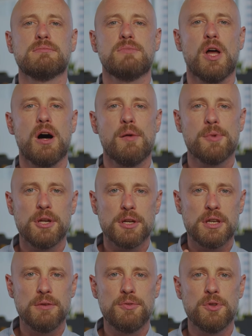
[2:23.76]
Now I'm going to
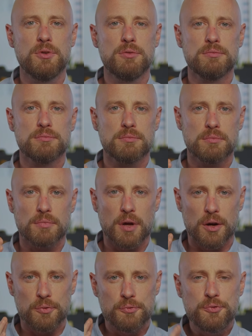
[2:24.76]
give you
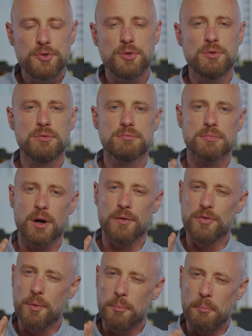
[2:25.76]
a few
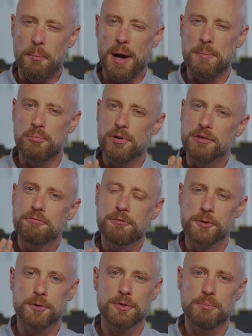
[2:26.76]
of my
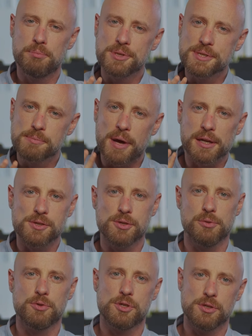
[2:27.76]
preferred business banking
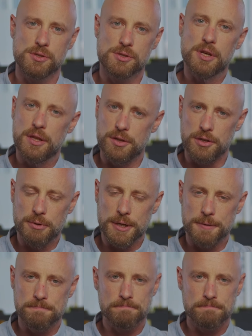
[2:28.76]
solutions in the UAE.